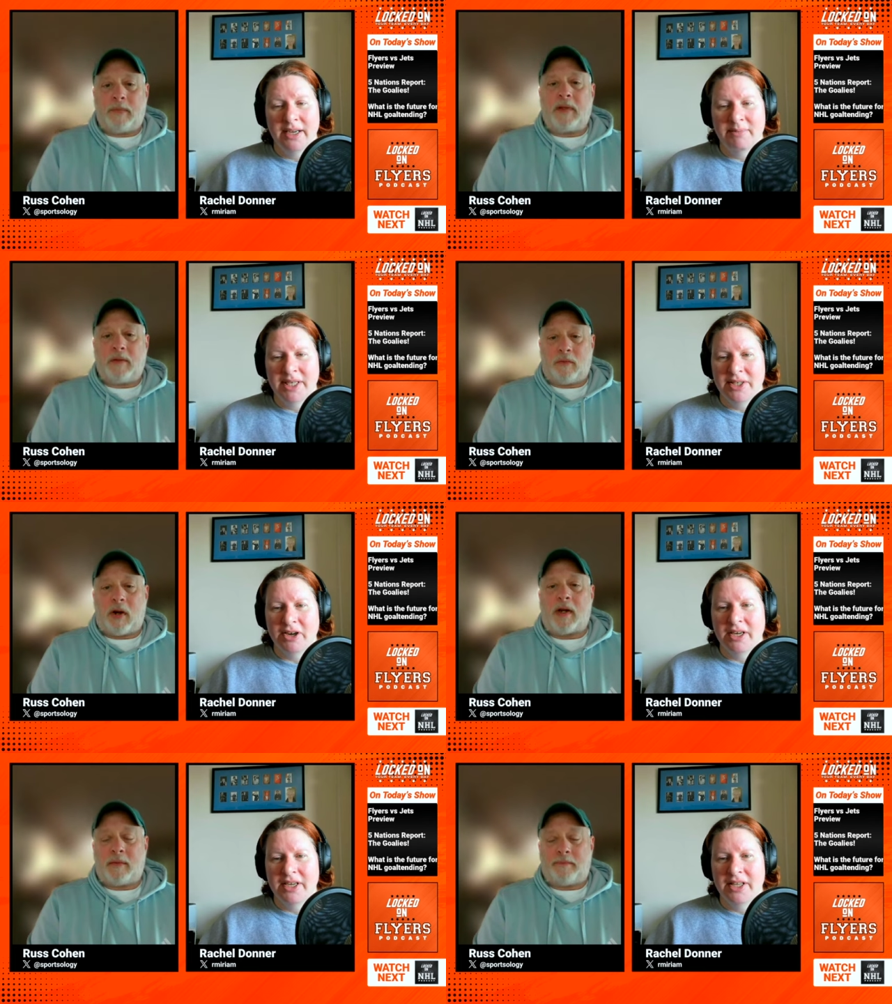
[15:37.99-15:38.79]
Speaker 1: Um, he
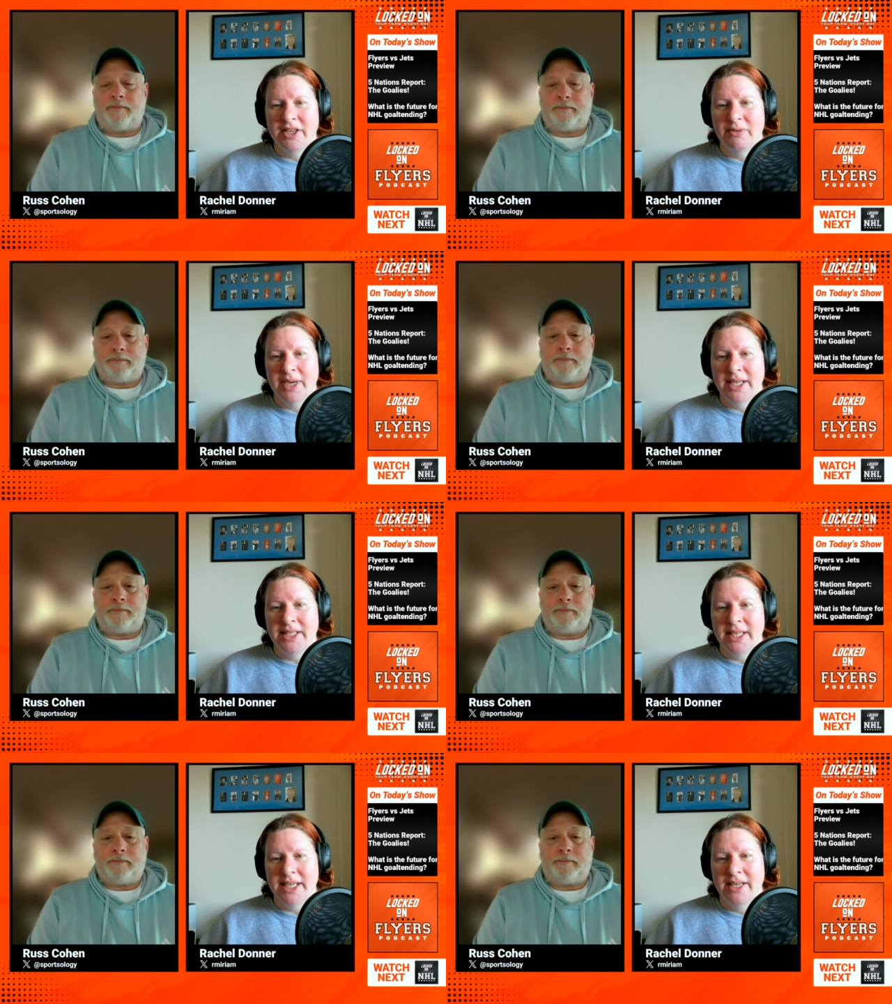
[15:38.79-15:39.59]
started yeah. in the
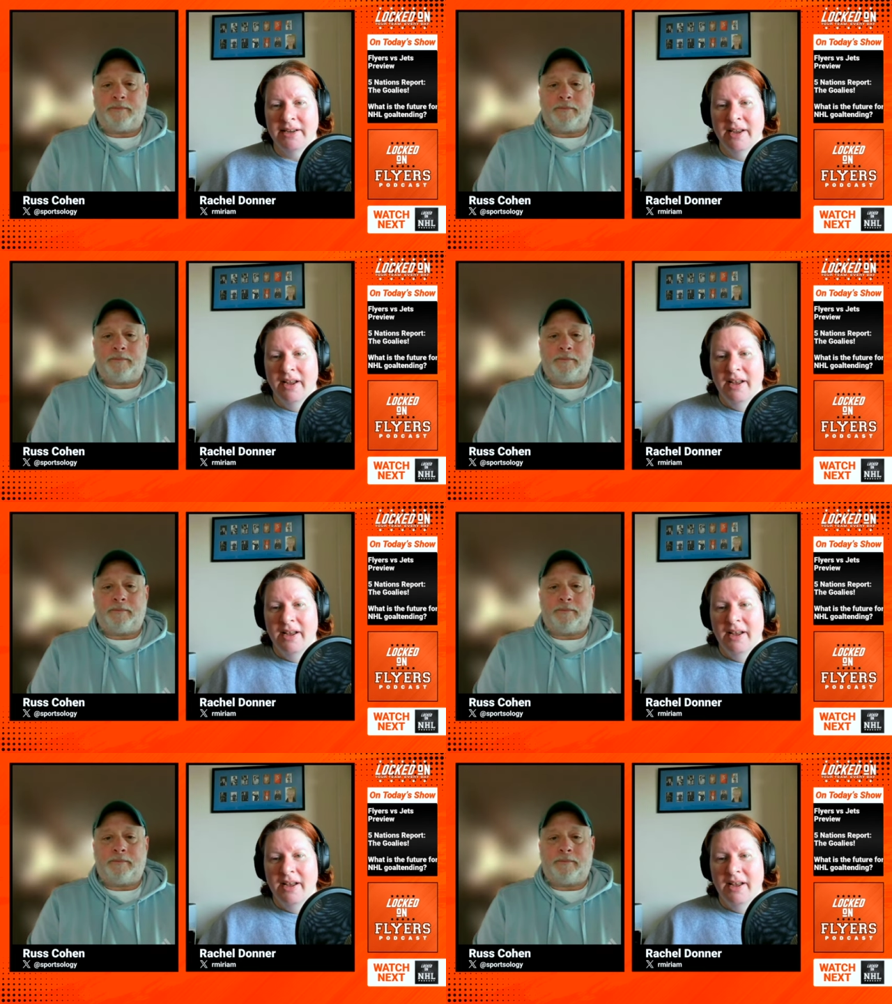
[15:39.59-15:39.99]
U18